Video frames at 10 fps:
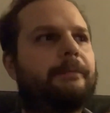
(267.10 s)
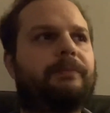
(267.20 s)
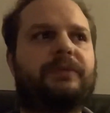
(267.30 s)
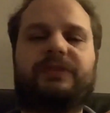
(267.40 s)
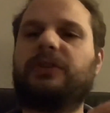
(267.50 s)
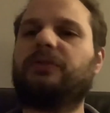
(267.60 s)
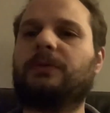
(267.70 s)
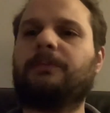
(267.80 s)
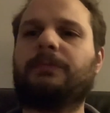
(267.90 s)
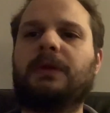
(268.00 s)

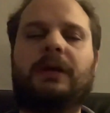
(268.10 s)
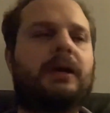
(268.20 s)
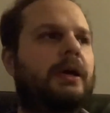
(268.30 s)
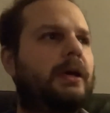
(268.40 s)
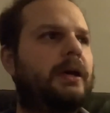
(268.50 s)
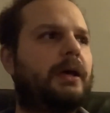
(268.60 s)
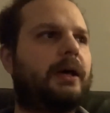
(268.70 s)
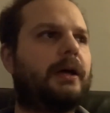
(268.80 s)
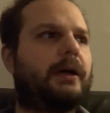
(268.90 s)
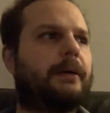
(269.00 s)
signal,
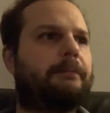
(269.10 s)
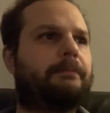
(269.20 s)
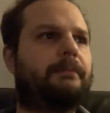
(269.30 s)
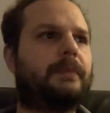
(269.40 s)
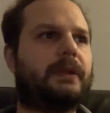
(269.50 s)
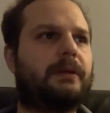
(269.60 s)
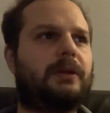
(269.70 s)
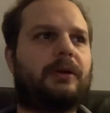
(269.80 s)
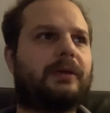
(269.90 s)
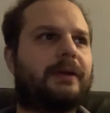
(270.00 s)

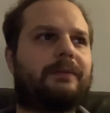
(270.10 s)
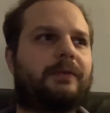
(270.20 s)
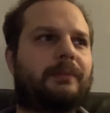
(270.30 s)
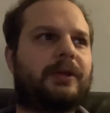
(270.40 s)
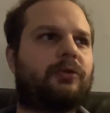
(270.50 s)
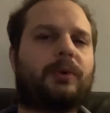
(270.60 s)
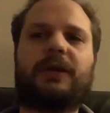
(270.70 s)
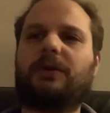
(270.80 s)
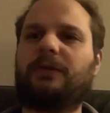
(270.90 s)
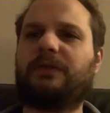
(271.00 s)
like from like
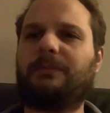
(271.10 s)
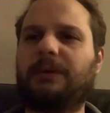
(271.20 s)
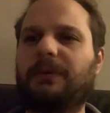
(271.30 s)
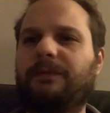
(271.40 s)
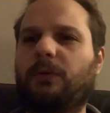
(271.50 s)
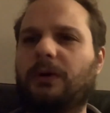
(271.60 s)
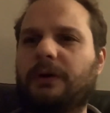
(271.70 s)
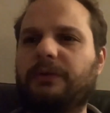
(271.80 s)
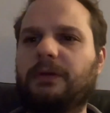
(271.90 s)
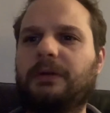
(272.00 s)
20 hertz to maybe
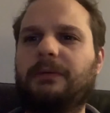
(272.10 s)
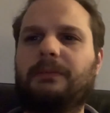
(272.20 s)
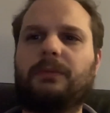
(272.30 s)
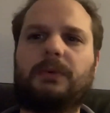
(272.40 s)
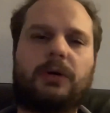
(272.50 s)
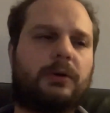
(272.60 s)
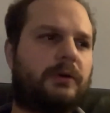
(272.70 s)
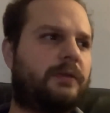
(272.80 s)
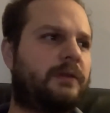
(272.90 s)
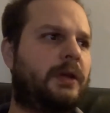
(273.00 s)
400
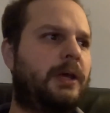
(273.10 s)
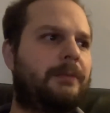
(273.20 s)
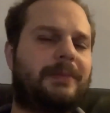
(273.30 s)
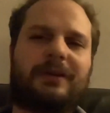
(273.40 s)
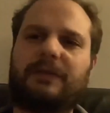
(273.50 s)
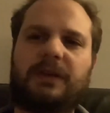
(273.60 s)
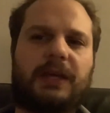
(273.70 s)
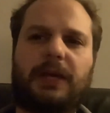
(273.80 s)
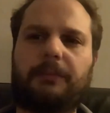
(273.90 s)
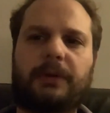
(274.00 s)
hertz, because they
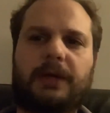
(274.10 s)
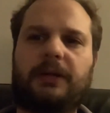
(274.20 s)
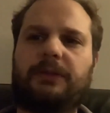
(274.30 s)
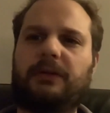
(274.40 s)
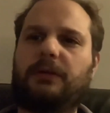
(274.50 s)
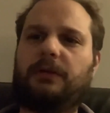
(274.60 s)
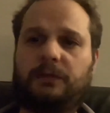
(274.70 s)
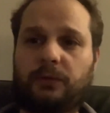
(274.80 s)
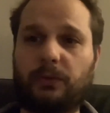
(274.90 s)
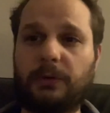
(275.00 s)
can't play it, they're going to
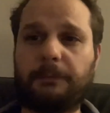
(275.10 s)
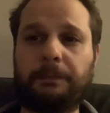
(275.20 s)
distort.